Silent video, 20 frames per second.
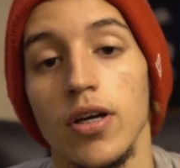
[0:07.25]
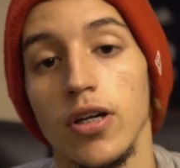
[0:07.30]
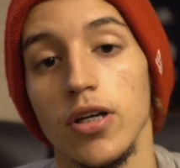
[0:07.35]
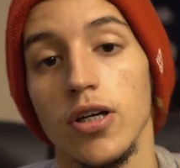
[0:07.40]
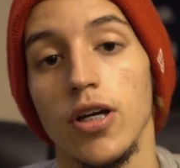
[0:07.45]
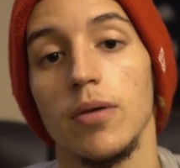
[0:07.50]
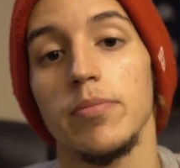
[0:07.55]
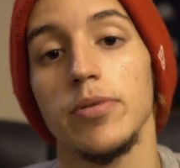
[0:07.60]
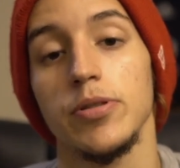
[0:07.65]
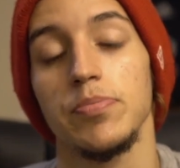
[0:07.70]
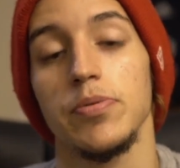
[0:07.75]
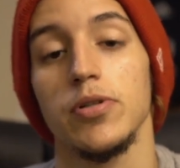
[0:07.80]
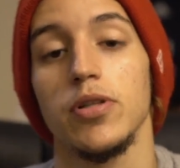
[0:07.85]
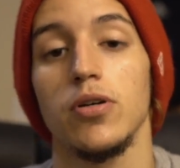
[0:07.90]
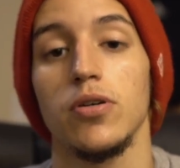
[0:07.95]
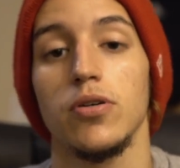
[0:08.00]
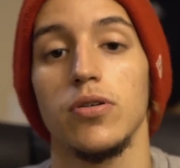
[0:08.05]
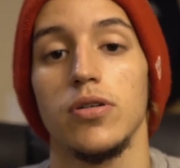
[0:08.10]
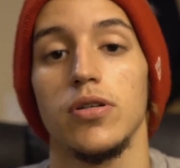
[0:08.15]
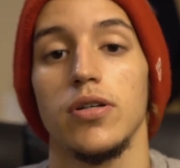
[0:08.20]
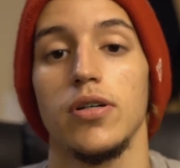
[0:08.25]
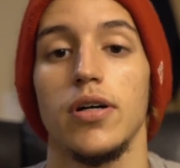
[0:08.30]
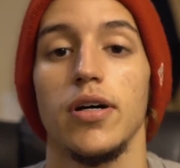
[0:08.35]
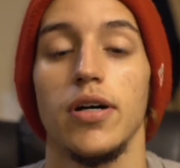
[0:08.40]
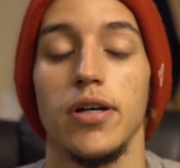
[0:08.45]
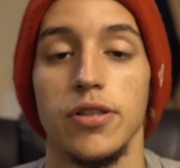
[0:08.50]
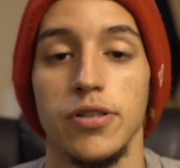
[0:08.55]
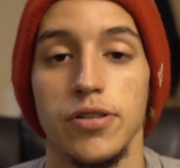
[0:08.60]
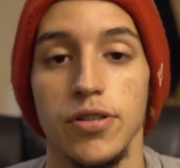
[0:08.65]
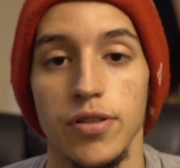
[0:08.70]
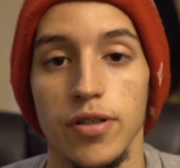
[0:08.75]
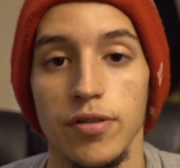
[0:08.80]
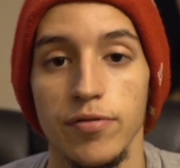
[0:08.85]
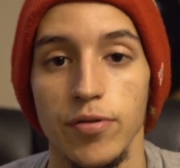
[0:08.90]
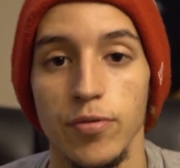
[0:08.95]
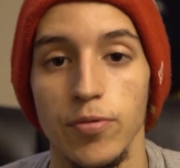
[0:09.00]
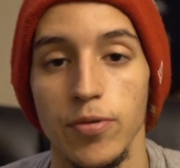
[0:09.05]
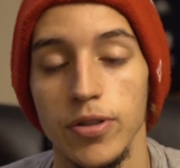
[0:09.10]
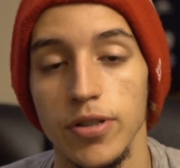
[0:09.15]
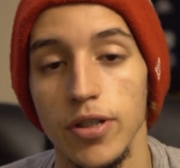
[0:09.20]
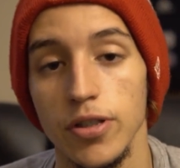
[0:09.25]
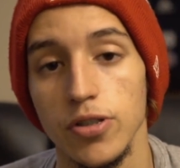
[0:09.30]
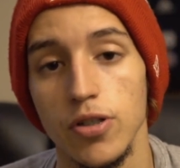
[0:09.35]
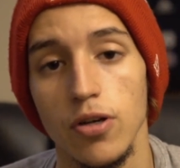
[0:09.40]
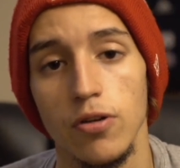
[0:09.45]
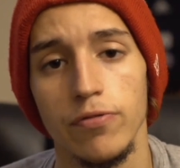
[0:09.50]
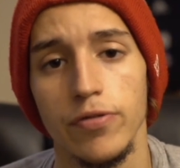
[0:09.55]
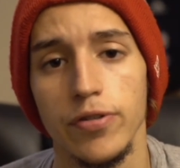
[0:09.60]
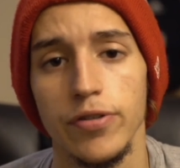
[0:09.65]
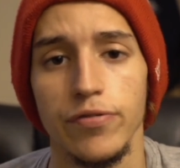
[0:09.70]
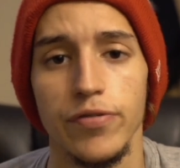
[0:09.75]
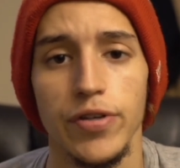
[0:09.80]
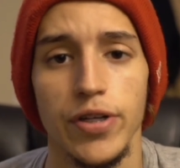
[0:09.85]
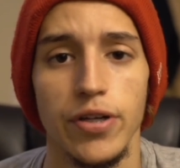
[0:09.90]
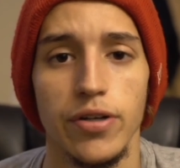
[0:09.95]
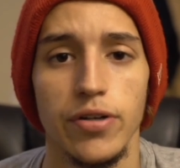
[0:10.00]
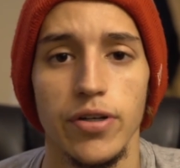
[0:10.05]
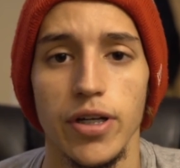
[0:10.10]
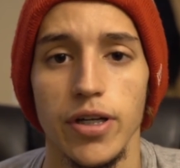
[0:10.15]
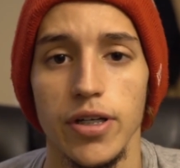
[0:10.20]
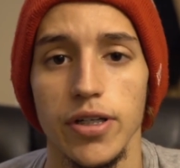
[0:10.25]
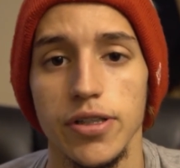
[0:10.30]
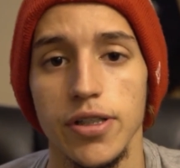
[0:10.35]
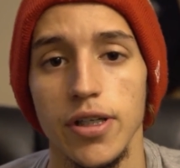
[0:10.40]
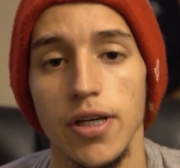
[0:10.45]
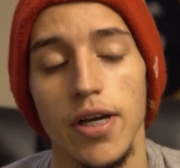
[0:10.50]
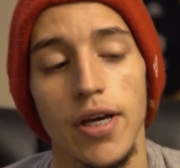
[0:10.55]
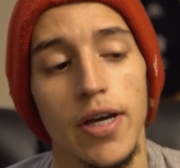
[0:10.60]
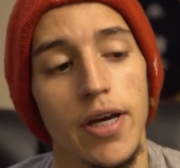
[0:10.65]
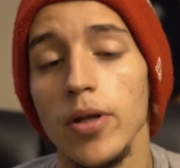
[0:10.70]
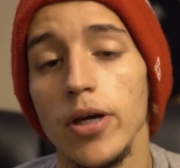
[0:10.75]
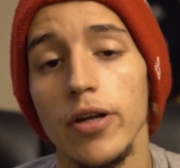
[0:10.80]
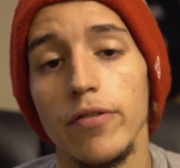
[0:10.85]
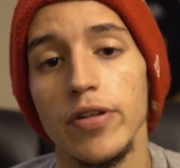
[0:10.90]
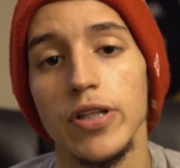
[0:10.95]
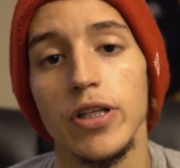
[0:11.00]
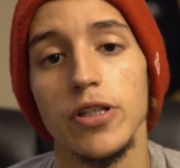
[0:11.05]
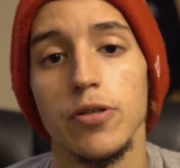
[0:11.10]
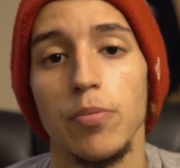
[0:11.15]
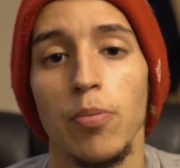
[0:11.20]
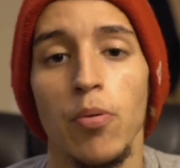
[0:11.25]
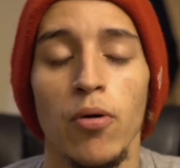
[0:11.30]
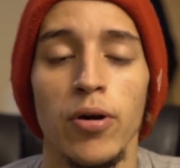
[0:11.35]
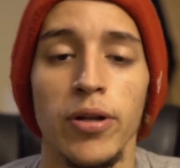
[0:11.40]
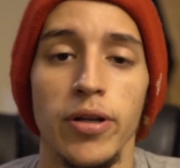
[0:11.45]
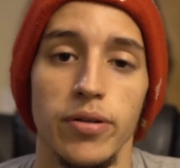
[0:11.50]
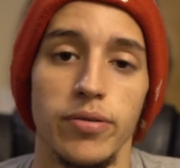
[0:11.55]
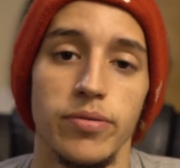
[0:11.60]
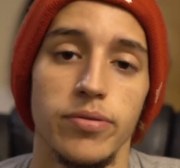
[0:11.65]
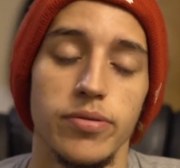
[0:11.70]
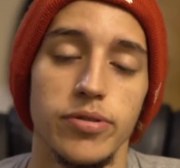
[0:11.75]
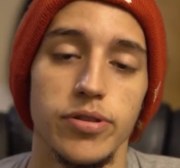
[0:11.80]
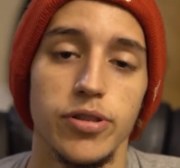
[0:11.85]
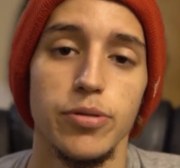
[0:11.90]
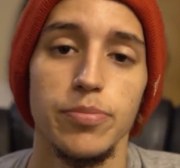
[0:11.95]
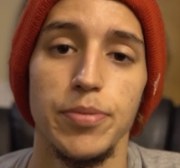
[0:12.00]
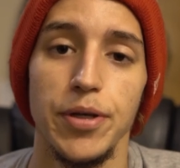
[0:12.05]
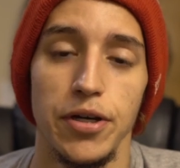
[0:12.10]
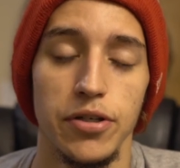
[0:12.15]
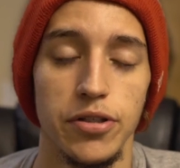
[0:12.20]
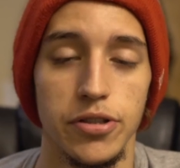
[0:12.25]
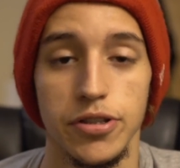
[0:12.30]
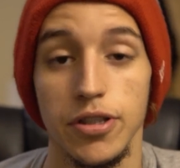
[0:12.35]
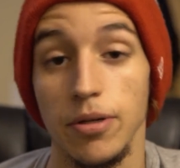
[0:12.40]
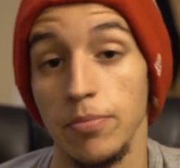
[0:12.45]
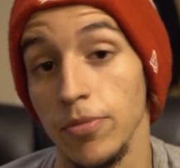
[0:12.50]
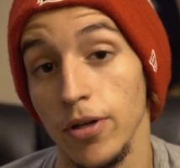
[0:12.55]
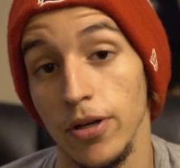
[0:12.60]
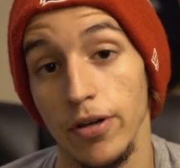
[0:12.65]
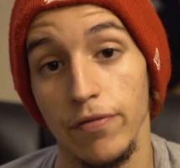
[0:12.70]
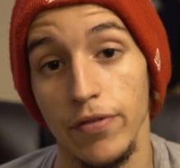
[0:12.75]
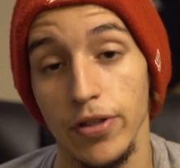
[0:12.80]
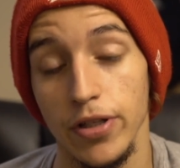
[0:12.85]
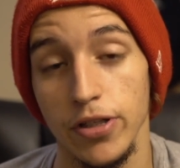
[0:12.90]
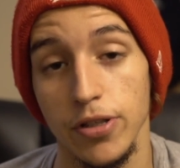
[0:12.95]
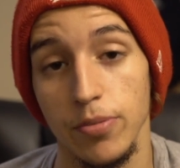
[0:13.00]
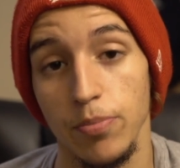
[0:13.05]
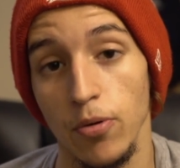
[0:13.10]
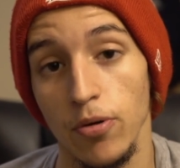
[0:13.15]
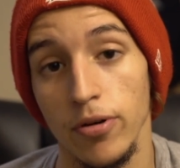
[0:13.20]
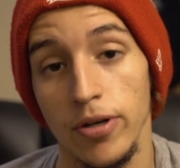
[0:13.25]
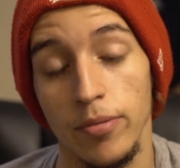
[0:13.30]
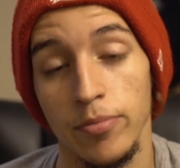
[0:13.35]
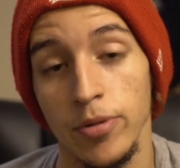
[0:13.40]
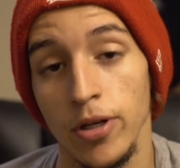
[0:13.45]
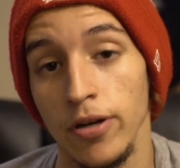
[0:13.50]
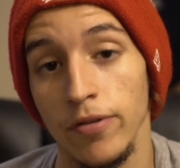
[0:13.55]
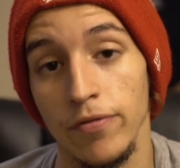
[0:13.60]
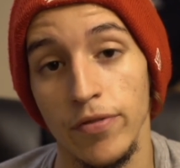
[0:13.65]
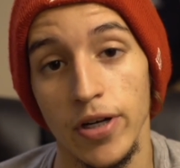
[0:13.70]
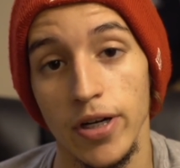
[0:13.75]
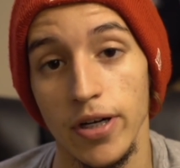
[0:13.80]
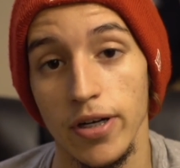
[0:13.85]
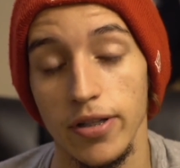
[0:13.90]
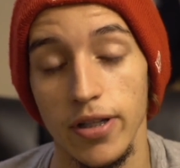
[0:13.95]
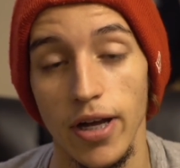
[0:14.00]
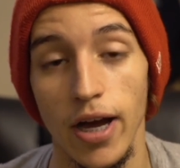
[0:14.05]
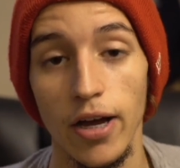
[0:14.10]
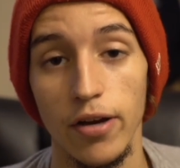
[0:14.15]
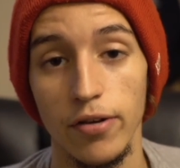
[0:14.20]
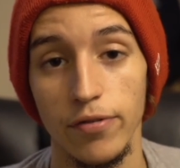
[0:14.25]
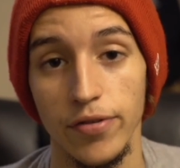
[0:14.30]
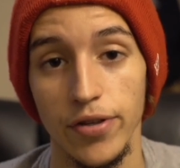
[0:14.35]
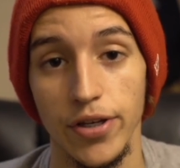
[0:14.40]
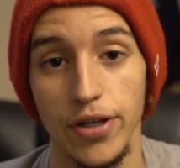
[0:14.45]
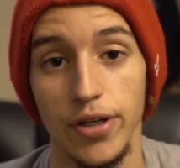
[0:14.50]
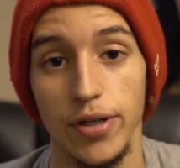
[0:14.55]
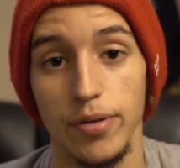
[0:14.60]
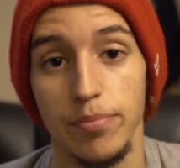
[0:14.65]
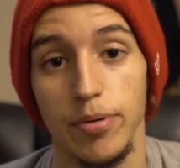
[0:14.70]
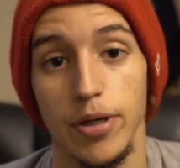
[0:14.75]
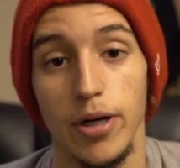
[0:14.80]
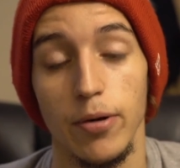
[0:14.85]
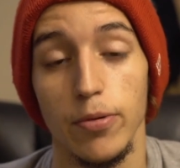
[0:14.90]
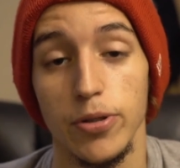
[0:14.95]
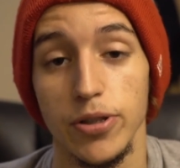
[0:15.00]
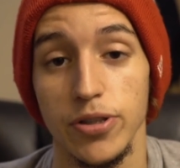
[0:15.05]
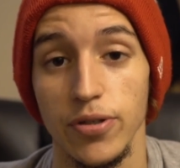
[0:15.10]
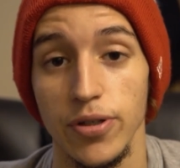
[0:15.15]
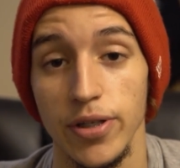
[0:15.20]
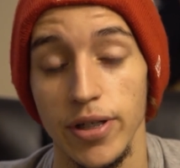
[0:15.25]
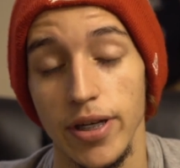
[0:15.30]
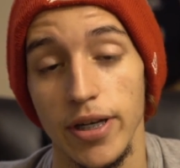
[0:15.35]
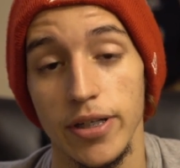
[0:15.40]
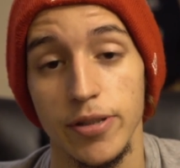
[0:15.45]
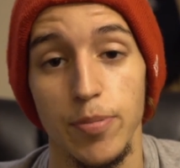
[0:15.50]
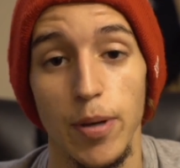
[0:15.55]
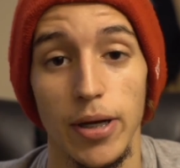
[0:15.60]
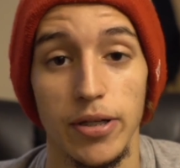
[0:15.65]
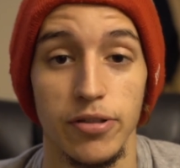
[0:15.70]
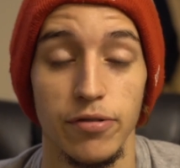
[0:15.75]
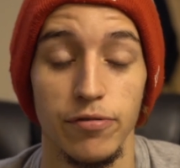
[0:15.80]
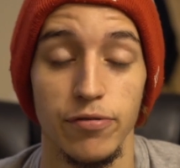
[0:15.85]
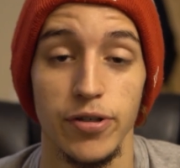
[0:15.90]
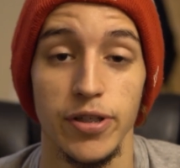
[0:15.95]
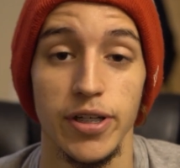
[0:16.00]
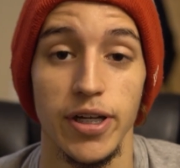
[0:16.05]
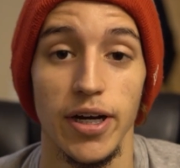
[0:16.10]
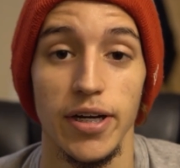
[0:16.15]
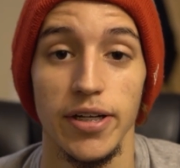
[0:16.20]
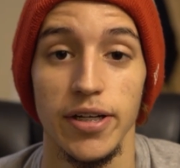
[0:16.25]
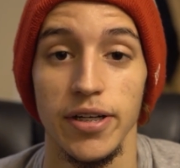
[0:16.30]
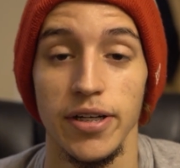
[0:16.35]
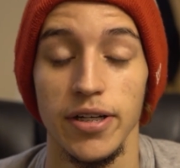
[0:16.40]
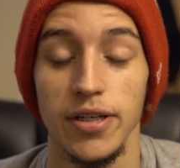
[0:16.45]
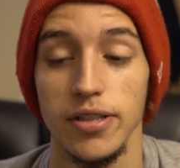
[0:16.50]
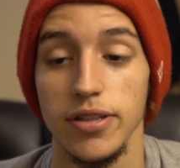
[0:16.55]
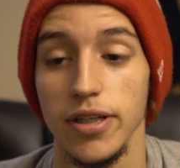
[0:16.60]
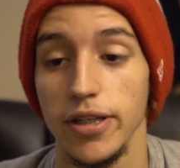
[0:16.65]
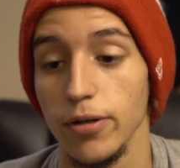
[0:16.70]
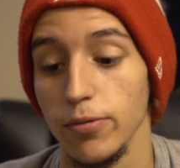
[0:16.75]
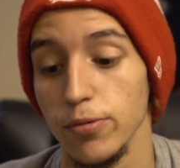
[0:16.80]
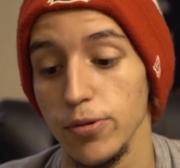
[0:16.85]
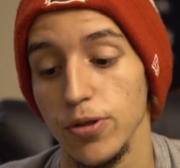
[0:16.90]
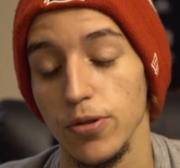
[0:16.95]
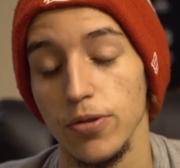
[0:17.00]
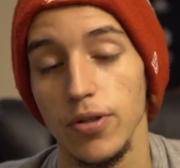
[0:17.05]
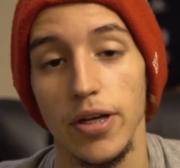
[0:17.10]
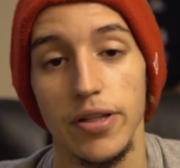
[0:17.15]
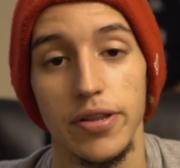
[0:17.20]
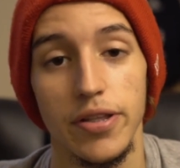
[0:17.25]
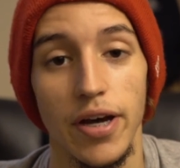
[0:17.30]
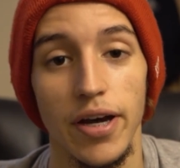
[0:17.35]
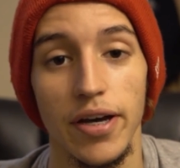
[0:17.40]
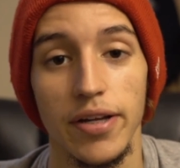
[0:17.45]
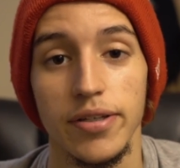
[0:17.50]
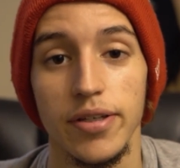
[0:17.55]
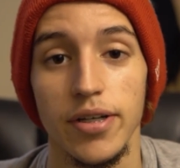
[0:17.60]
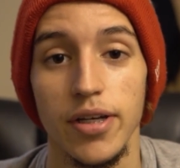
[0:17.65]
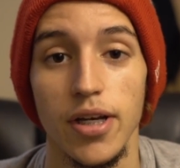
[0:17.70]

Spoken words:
Comments below, I answer everyone. Let's go for the video because I'm not even disappointed. To be honest, I'm not even disappointed. I'm not even gonna lie over here, but I was already expecting for kind of like a result like that.